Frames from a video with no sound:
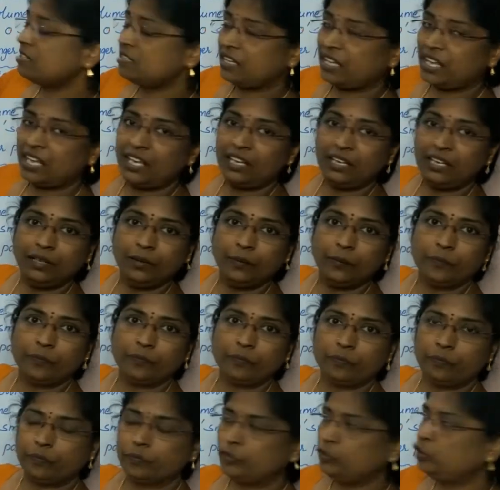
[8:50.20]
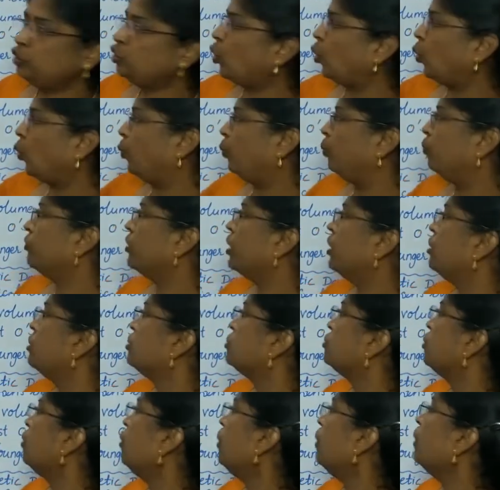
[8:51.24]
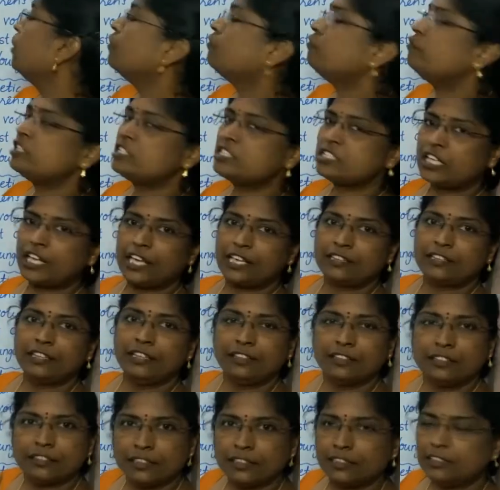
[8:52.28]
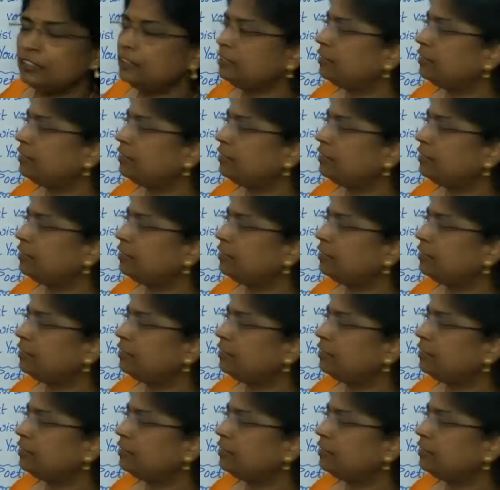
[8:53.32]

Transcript: tail? No. So we take the third